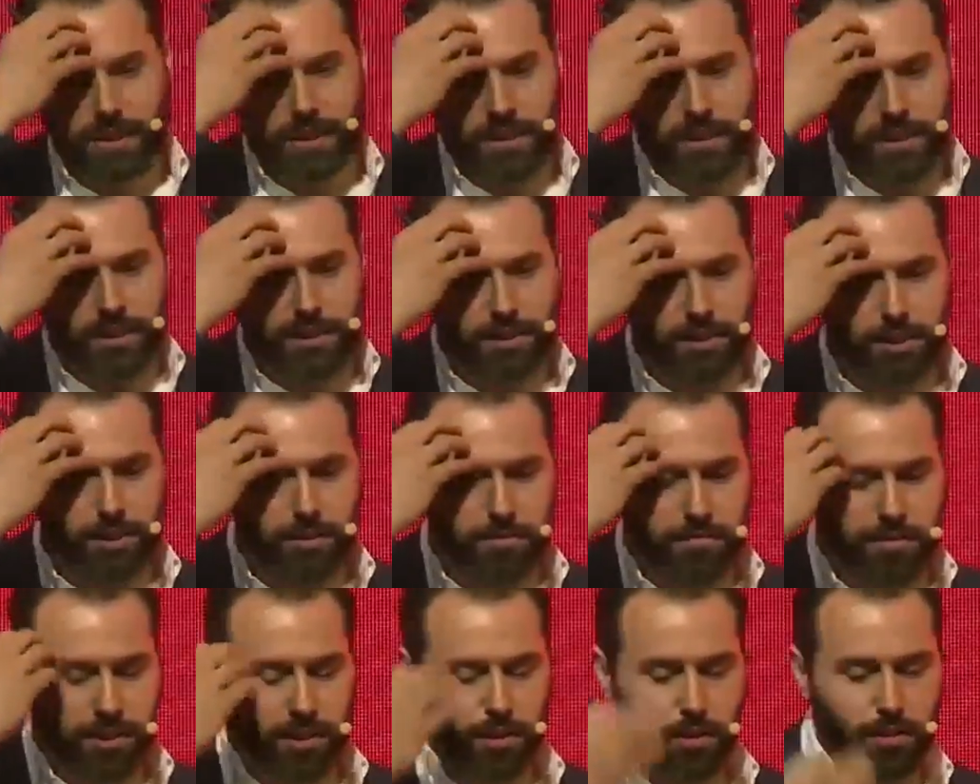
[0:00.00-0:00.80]
you know,
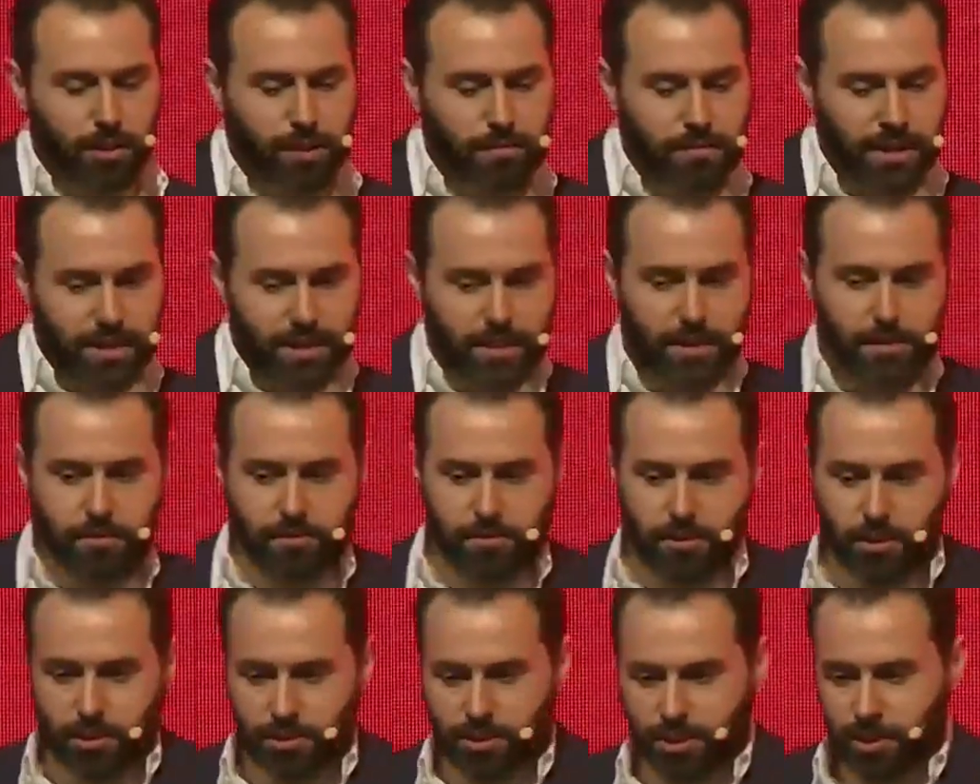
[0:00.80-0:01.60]
the automated
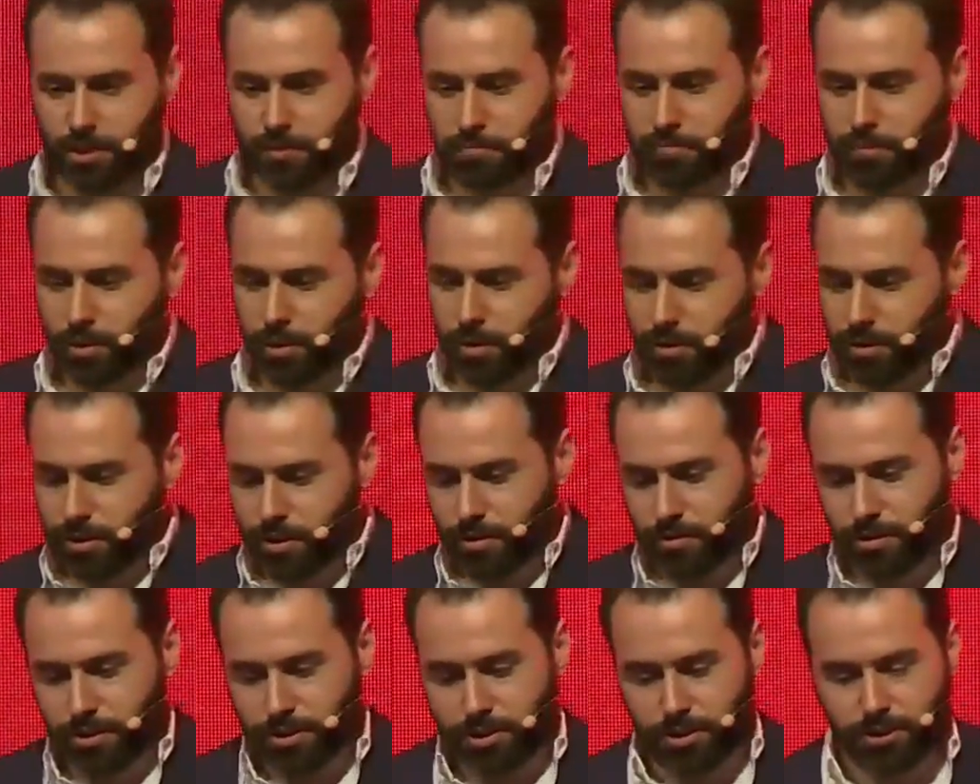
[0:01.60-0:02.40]
approach is books,
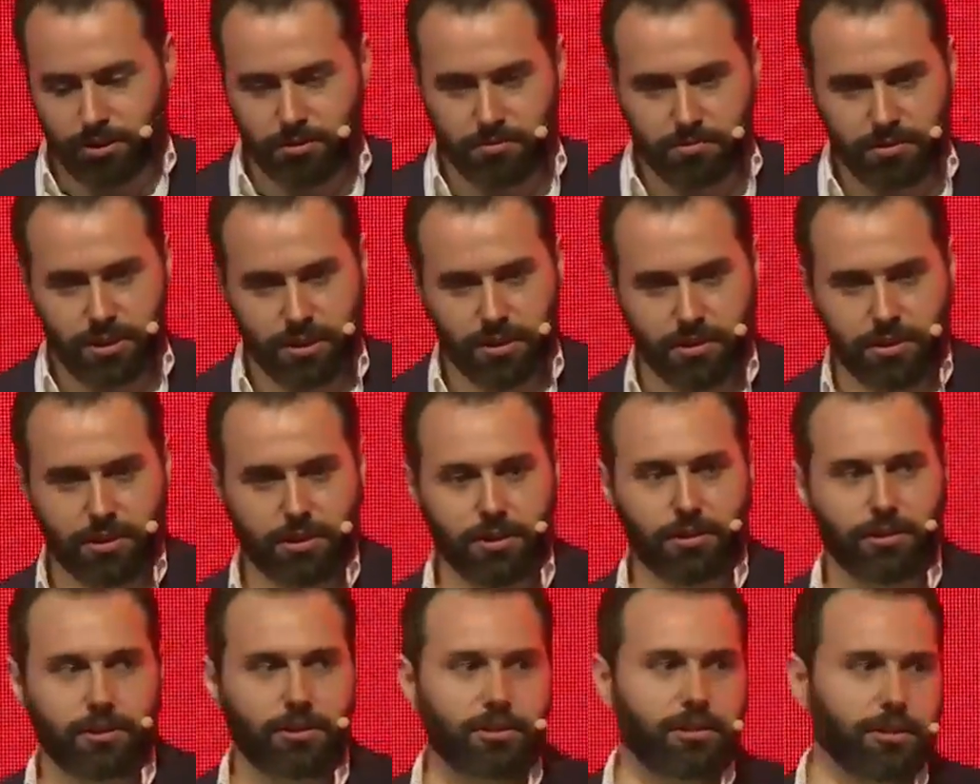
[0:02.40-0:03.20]
which are, you know,
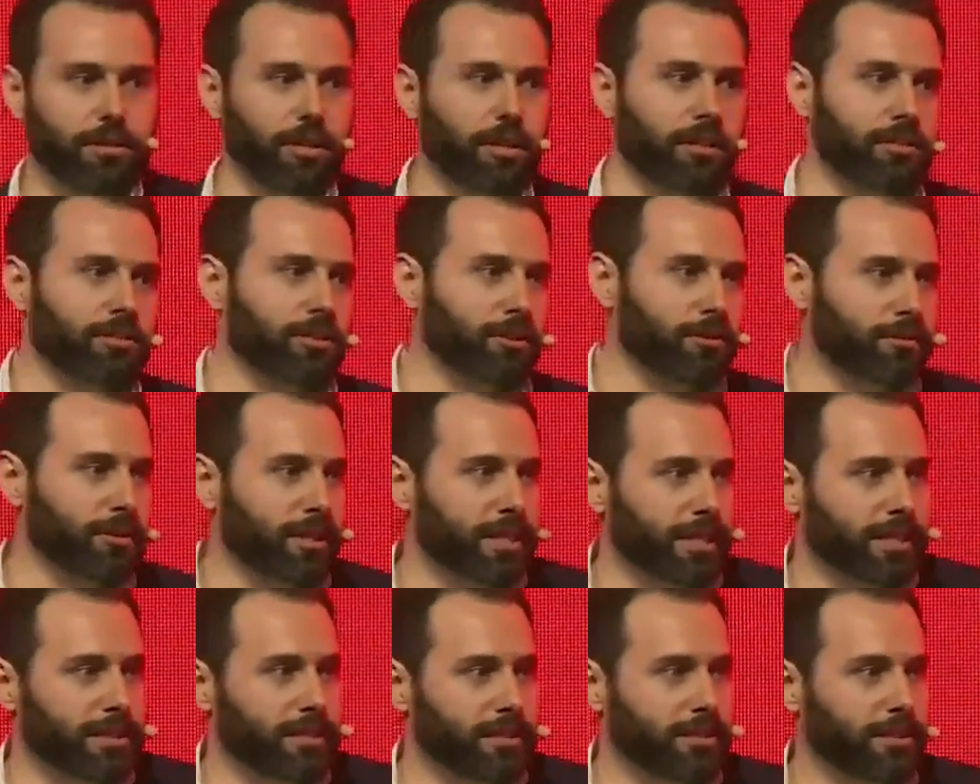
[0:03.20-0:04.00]
huge and long to
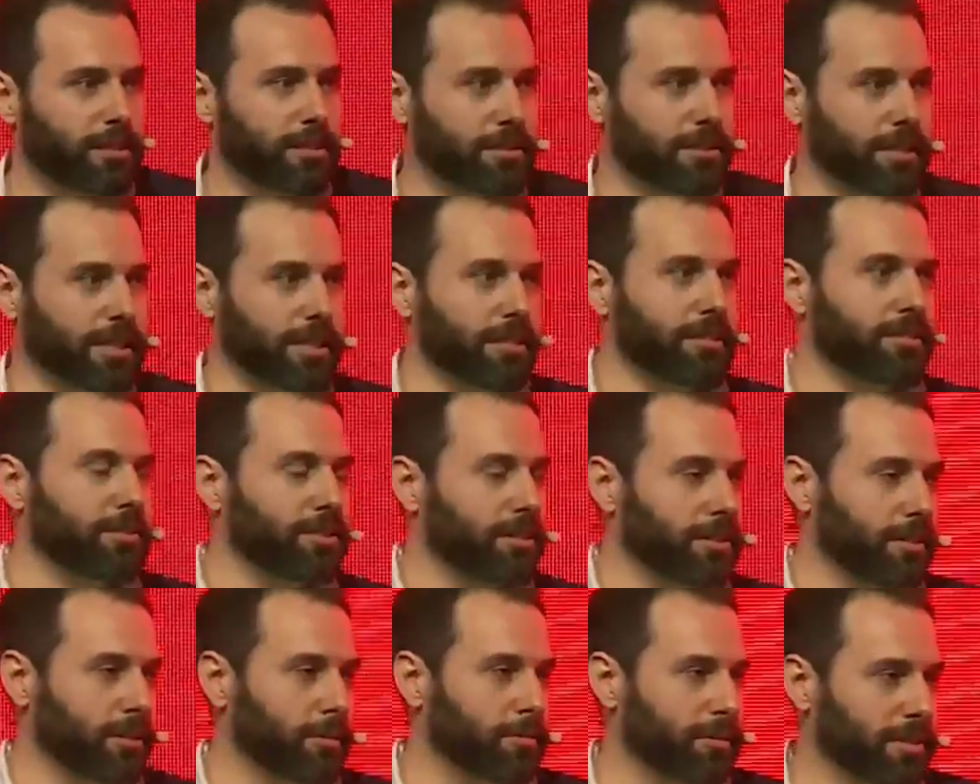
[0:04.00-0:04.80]
read and not tailored to
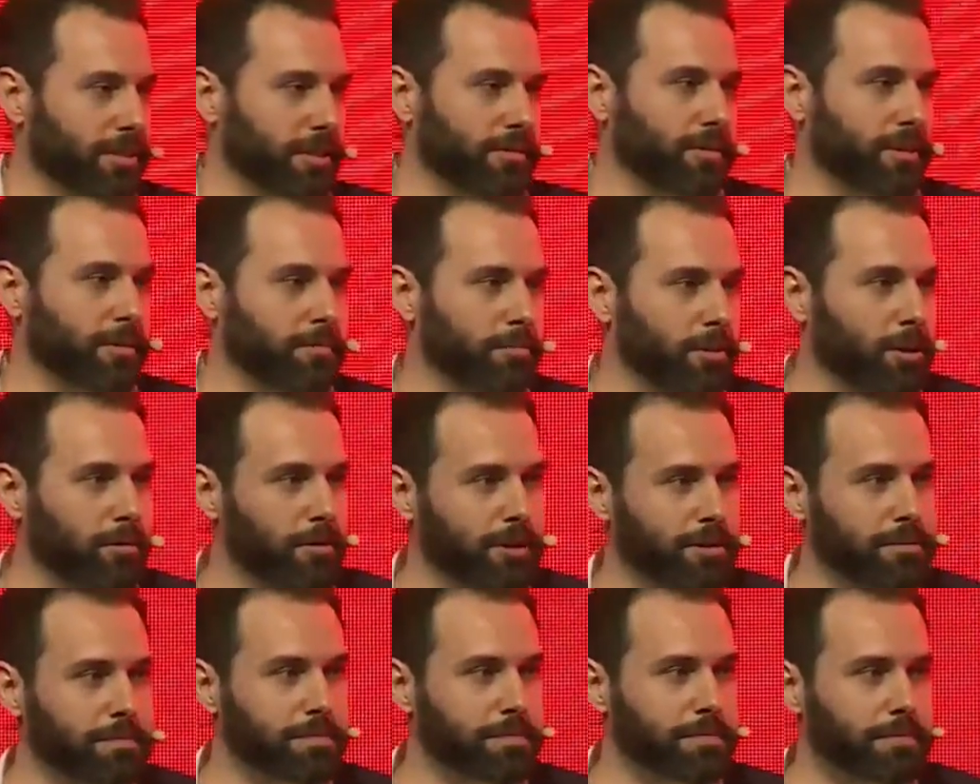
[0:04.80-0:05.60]
your specific
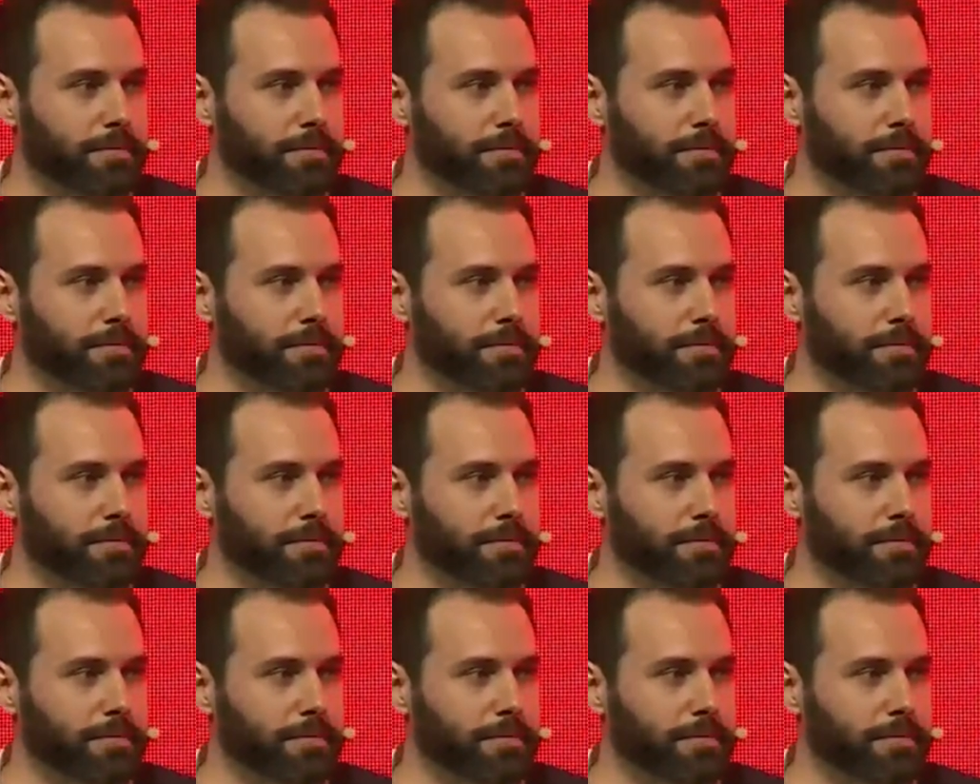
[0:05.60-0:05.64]
moment.